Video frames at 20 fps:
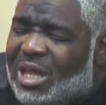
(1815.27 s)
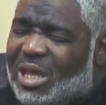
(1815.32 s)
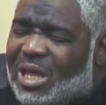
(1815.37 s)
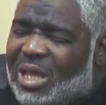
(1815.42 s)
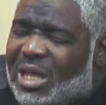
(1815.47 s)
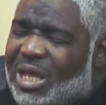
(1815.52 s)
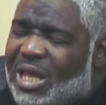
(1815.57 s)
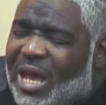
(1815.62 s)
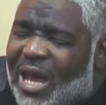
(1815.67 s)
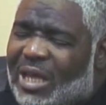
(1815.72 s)

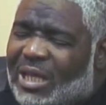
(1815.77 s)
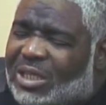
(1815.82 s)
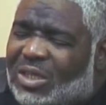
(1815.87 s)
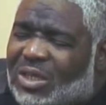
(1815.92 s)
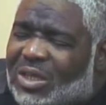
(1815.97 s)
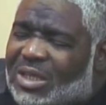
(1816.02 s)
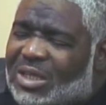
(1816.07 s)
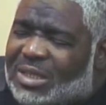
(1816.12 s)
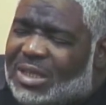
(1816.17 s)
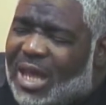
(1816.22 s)
He had to
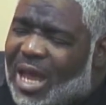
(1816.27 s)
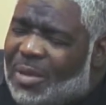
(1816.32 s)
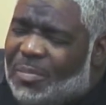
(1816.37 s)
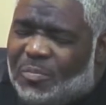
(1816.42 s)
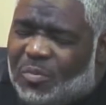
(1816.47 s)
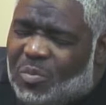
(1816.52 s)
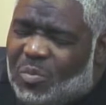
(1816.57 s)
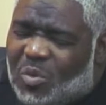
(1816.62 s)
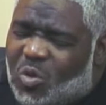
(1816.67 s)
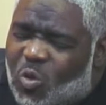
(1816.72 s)
escape
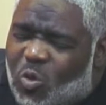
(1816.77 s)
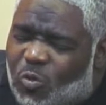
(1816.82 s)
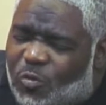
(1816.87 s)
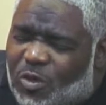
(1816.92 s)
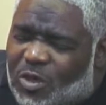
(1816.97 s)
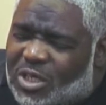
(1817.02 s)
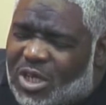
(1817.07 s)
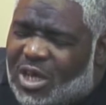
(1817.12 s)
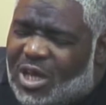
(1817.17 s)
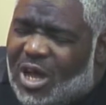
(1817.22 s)
from Kufa
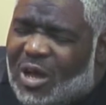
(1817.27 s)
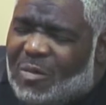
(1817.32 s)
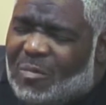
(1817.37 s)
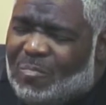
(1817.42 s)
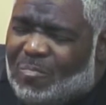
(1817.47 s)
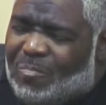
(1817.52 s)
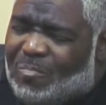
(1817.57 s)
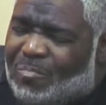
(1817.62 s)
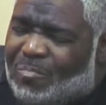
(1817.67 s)
to come.